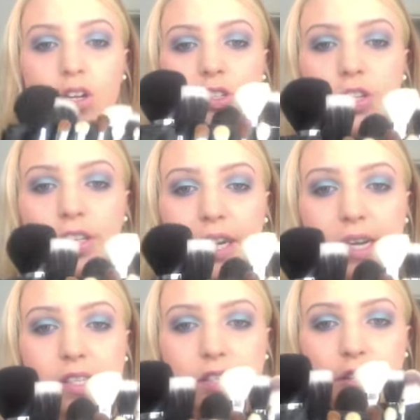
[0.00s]
So
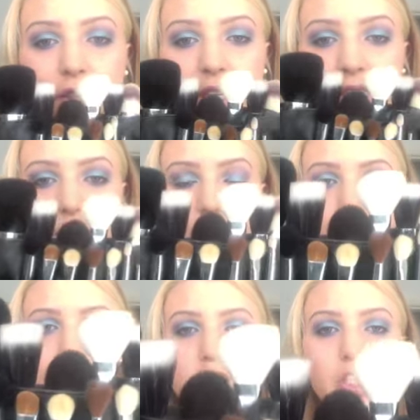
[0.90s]
yeah, so these are all the
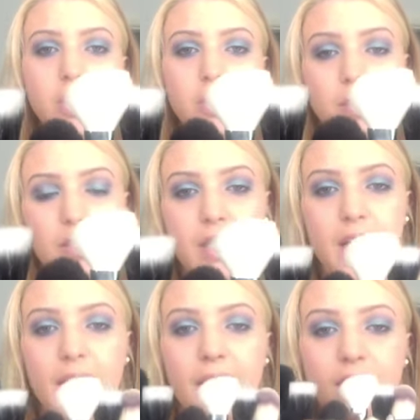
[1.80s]
brushes,
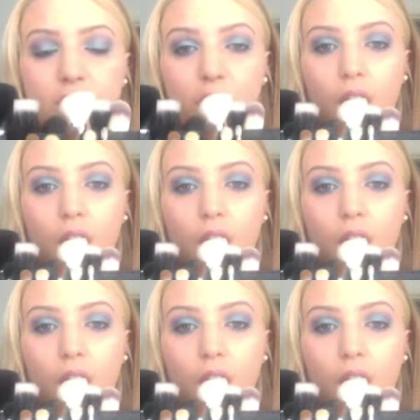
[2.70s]
and